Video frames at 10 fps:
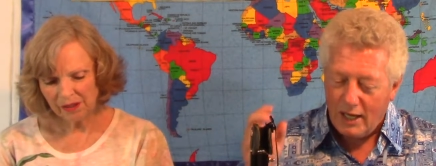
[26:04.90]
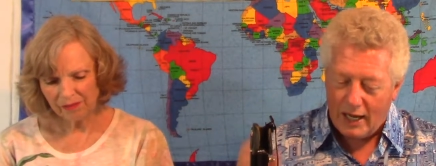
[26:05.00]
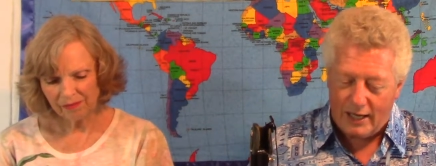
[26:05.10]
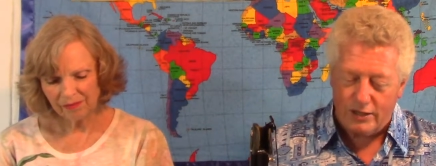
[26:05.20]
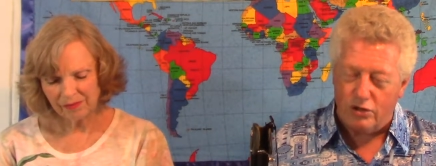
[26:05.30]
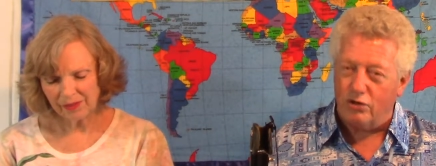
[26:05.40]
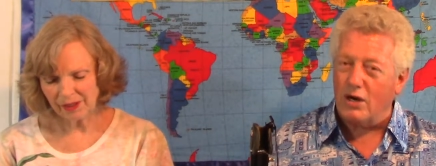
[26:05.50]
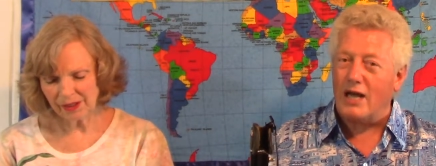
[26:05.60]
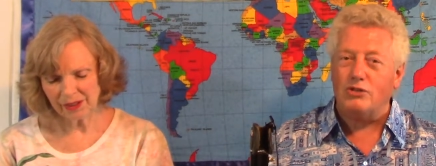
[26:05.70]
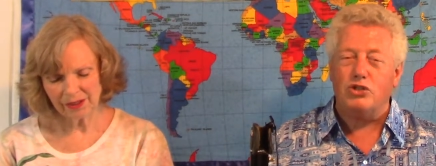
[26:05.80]
Speaker 1: Uh, you're
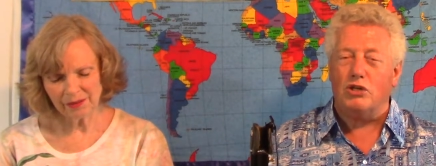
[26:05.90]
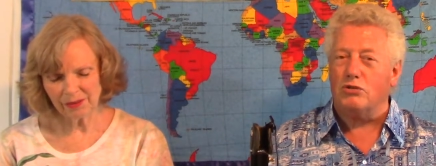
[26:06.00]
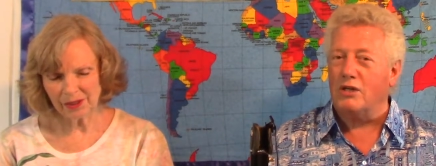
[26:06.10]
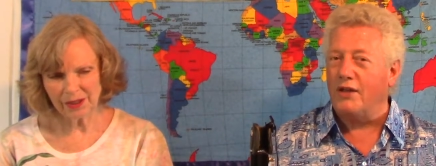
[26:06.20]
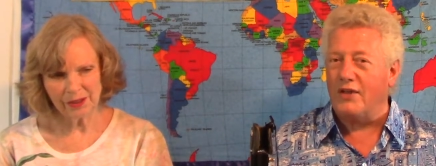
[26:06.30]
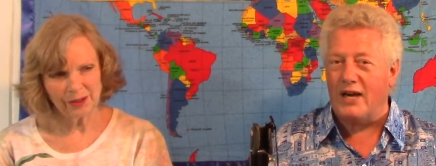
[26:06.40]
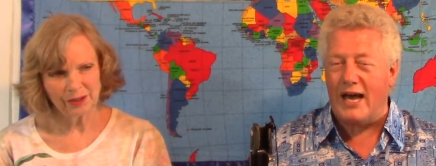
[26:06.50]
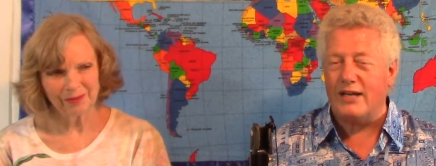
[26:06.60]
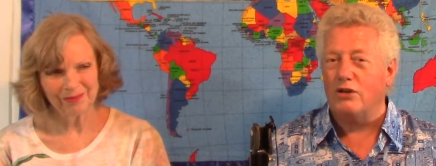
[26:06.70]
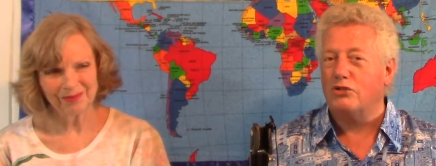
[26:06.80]
not children of the
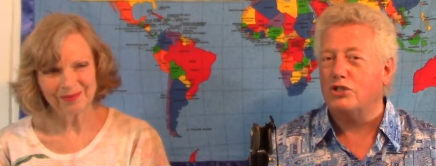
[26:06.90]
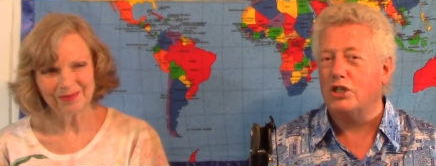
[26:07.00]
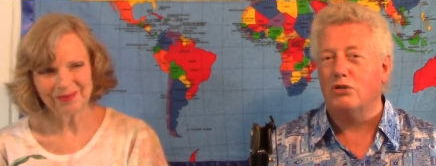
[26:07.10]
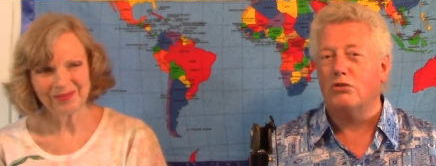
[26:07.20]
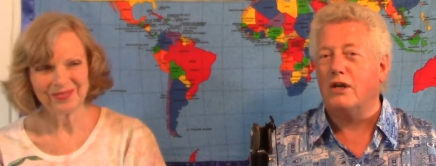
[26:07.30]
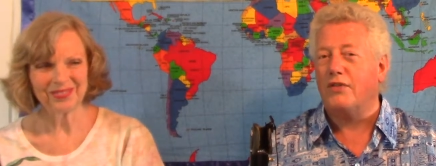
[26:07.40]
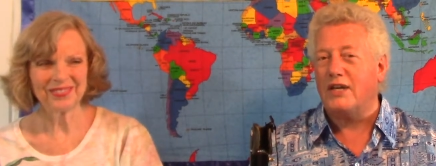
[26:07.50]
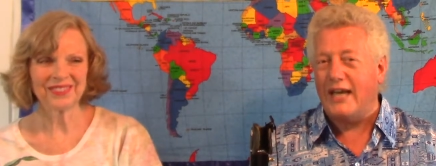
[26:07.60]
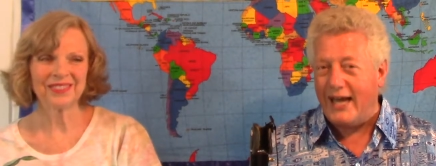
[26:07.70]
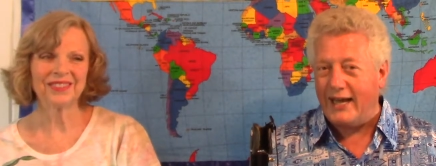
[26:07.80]
night. You're children of the
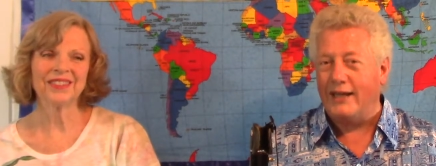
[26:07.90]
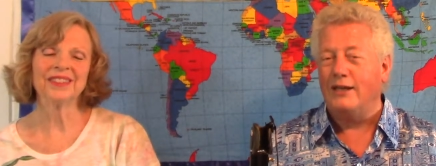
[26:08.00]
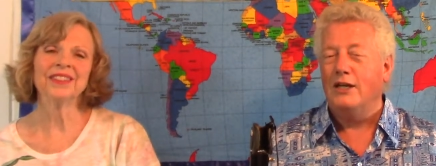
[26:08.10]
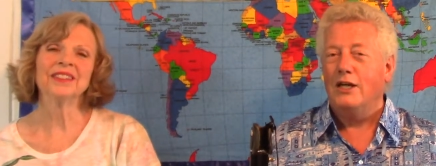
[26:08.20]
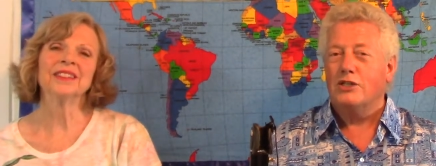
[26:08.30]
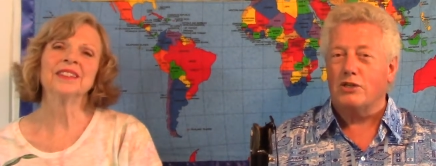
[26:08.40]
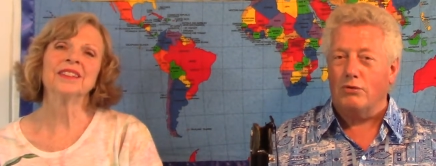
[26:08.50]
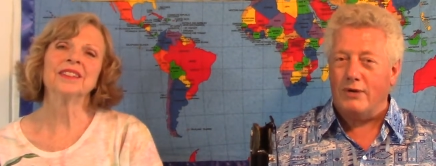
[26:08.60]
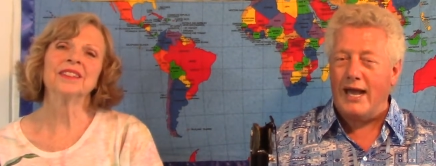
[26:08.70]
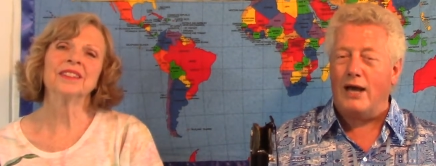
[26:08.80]
day. So
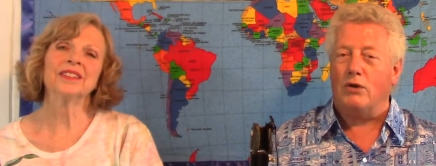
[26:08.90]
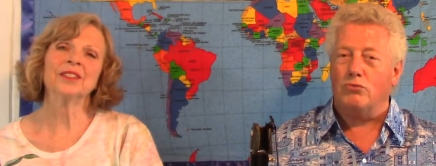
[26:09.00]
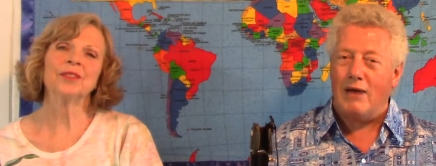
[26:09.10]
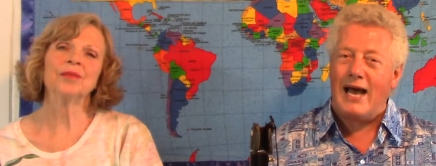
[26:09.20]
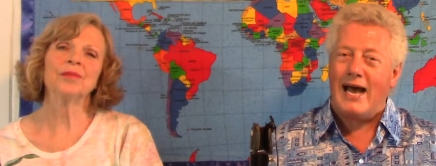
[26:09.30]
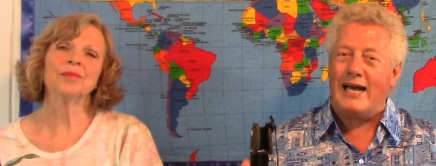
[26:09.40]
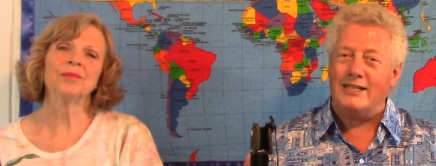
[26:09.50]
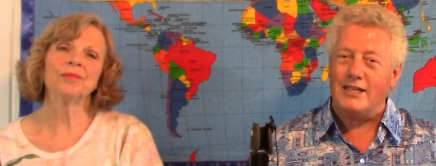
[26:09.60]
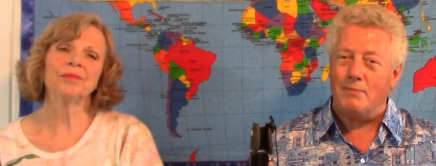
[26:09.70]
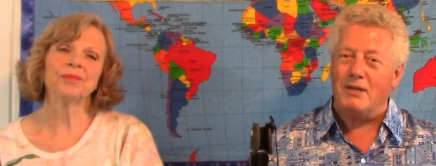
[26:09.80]
now
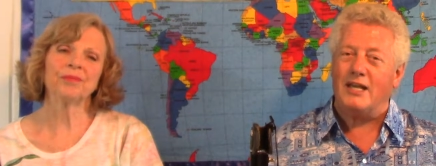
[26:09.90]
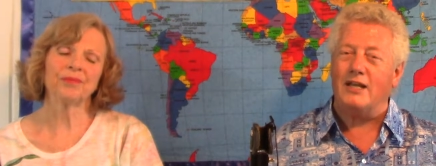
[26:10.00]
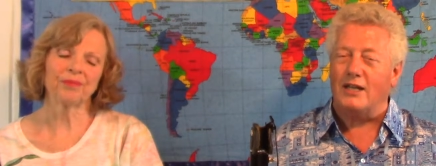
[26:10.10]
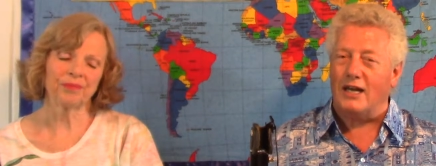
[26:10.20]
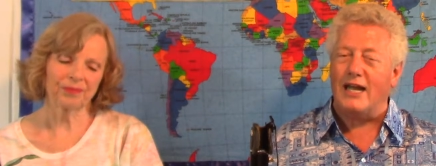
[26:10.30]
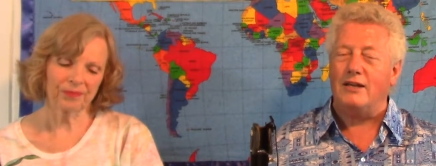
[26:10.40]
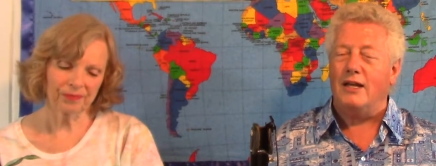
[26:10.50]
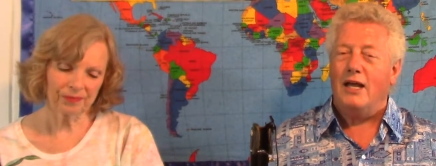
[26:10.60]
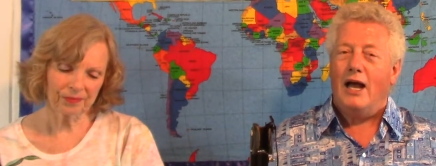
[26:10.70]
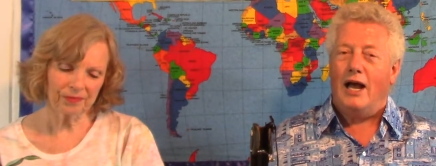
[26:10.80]
rise and begin to let
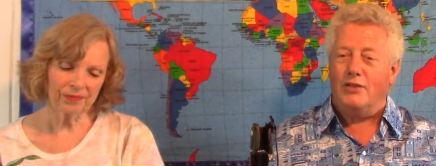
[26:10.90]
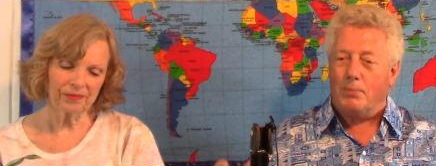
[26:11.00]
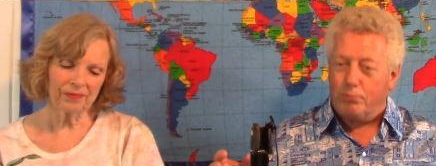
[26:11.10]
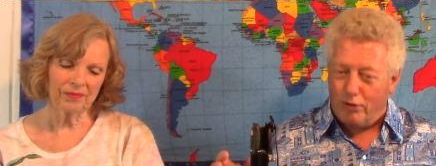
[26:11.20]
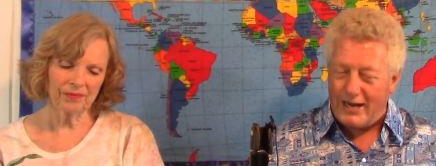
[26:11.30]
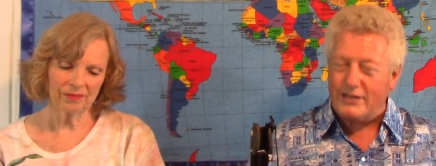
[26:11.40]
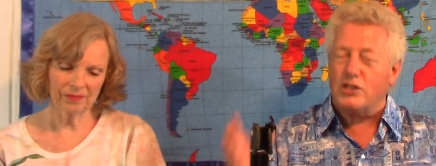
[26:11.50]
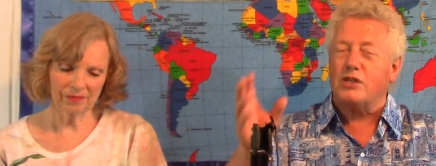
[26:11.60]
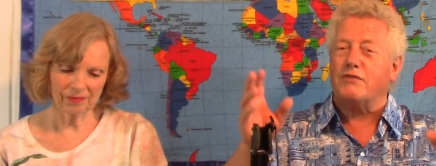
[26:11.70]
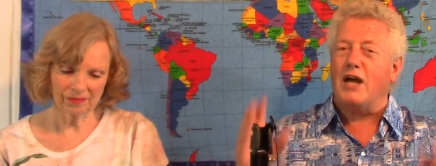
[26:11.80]
uh, the praises
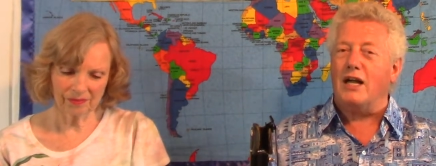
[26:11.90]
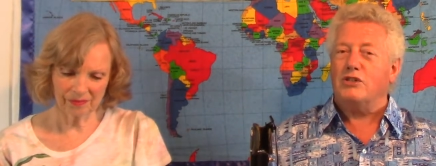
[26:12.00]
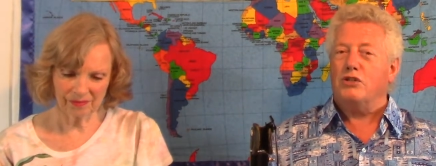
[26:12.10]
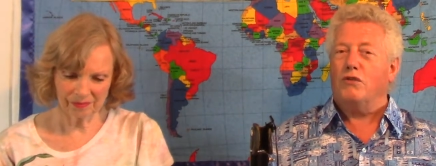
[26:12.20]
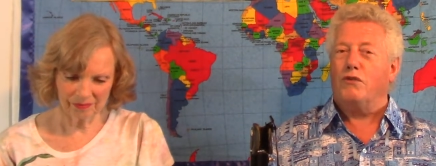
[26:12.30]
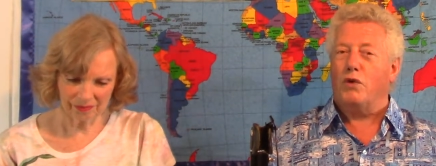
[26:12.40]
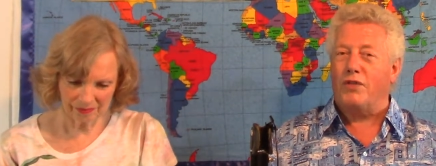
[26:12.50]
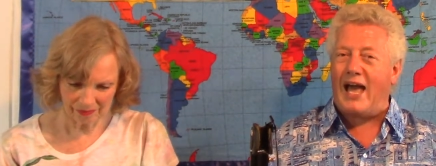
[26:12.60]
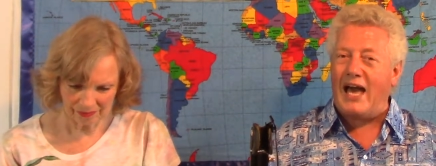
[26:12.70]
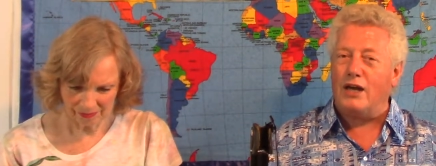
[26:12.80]
of God show forth
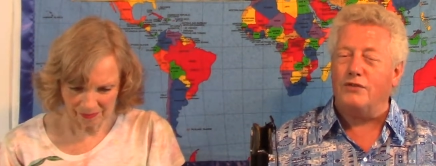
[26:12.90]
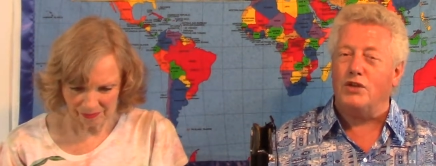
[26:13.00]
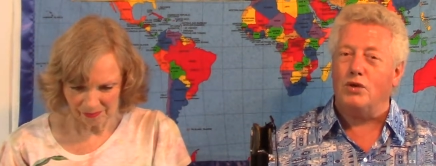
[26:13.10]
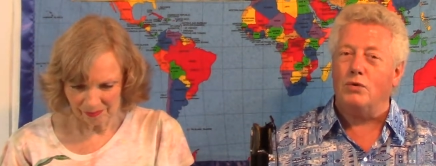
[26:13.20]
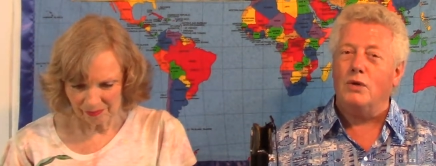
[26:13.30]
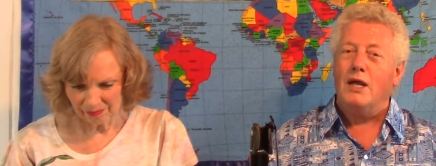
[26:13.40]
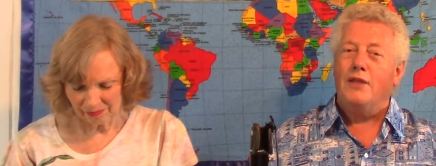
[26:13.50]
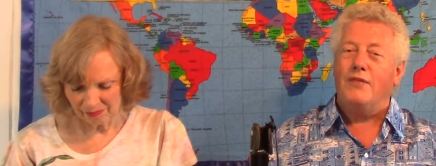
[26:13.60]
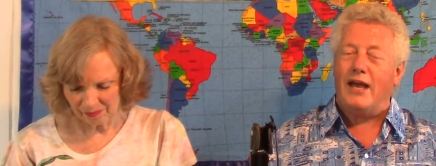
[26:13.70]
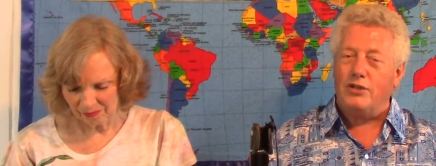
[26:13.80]
out of you
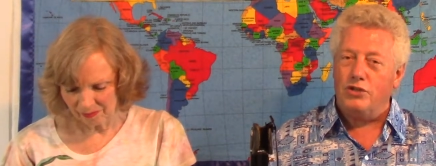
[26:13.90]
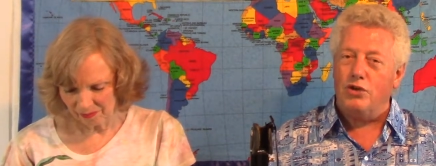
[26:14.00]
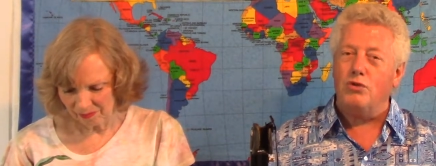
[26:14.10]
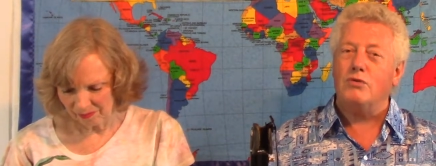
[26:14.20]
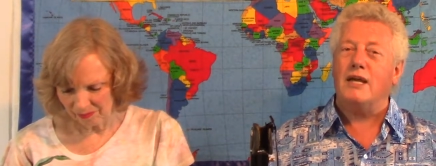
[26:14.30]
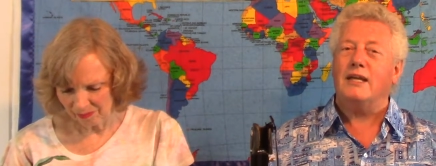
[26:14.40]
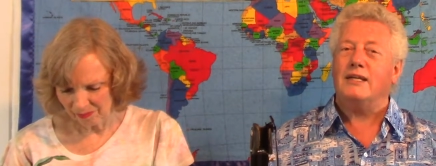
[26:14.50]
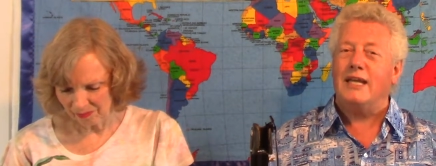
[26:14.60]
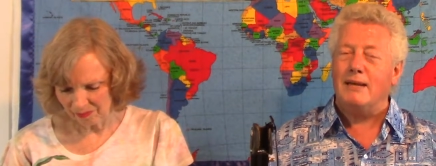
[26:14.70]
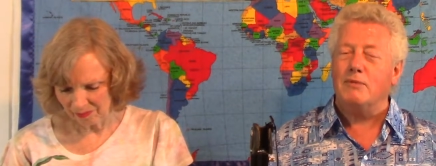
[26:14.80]
that you can
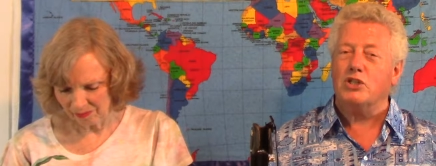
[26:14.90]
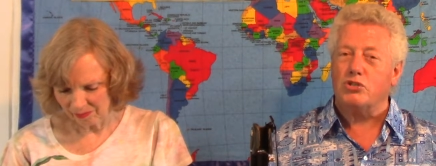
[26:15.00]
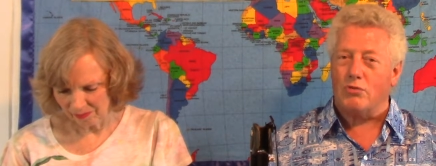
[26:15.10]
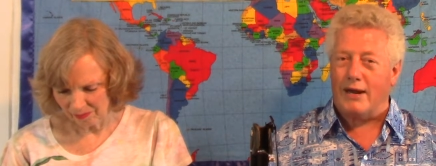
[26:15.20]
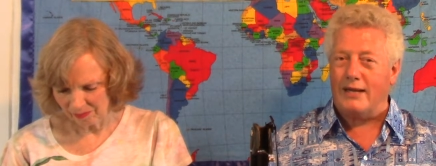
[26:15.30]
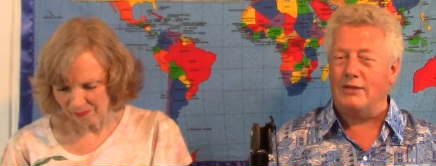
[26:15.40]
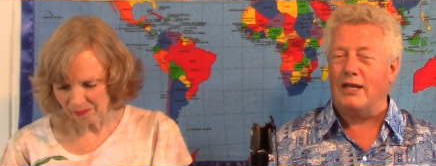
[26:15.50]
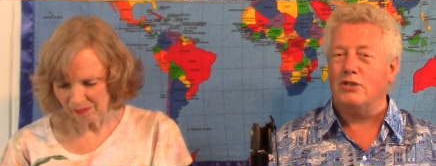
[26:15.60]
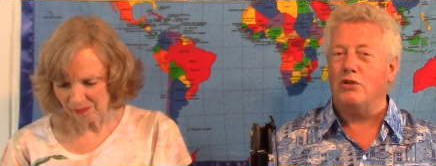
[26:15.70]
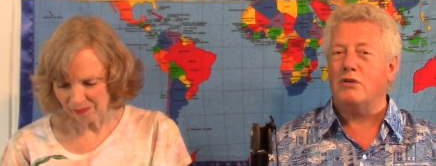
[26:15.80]
demonstrate that
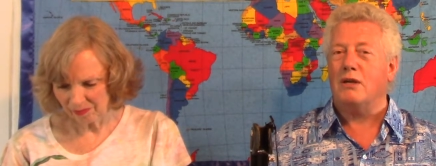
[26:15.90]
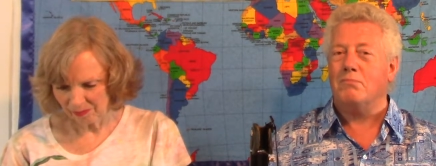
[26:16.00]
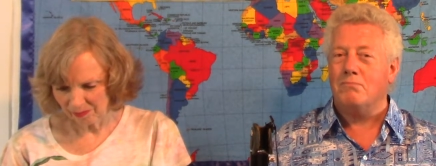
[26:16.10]
you can